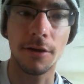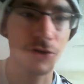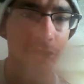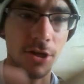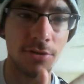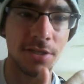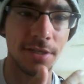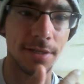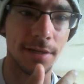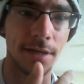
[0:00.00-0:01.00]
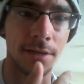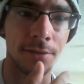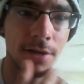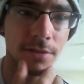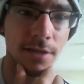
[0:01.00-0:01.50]
Are Chelsea going to get
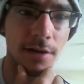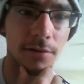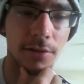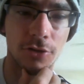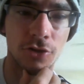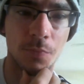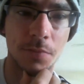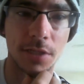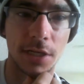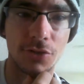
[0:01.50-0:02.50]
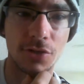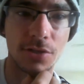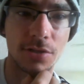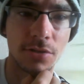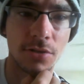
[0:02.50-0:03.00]
knocked out in the group
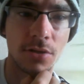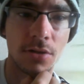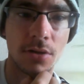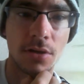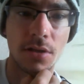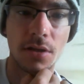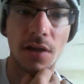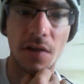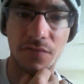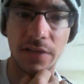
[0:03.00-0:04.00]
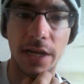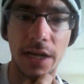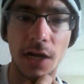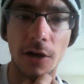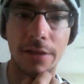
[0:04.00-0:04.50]
stages? If
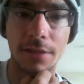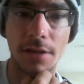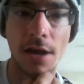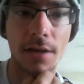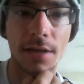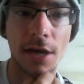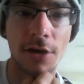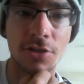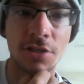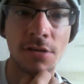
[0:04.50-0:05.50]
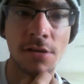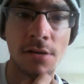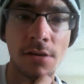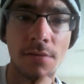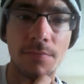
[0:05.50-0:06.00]
they are in the knockouts,
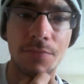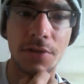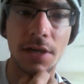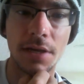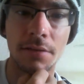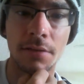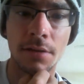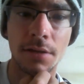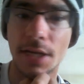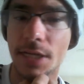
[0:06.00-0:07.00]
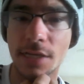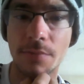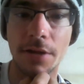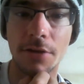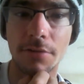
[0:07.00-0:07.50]
then it's
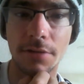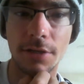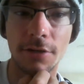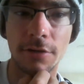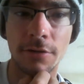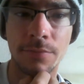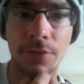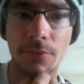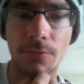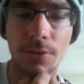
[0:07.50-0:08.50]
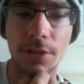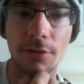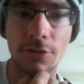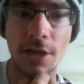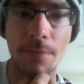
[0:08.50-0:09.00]
going to be another year
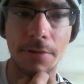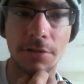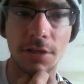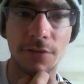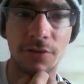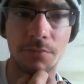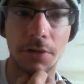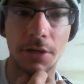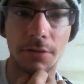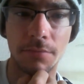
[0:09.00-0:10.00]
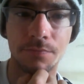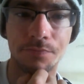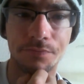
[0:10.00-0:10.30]
without Champions League football.